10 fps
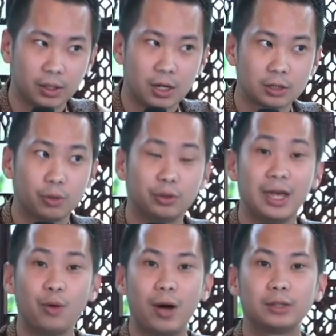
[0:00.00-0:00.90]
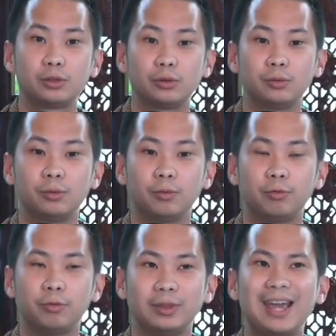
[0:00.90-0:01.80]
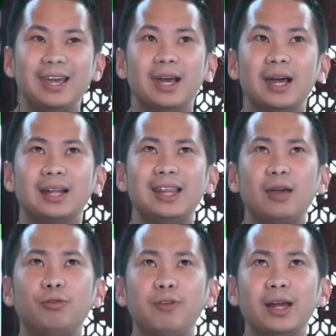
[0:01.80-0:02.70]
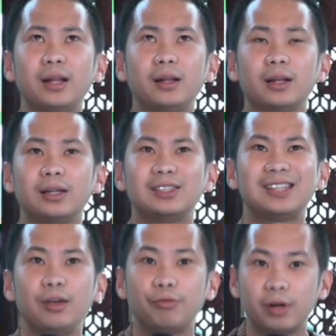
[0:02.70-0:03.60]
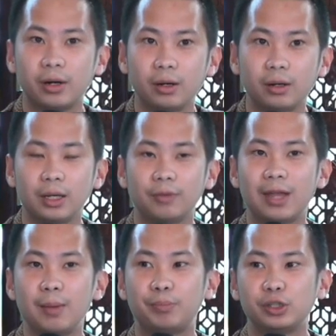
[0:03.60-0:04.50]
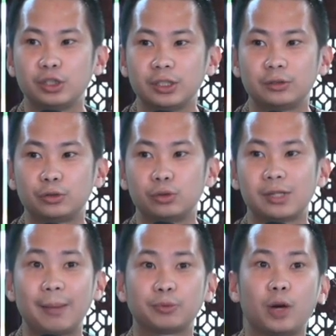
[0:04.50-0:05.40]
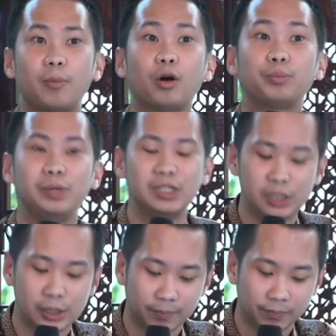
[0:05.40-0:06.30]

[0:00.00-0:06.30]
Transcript: So they want to, they feel safer if they purchase it through laptop or PC.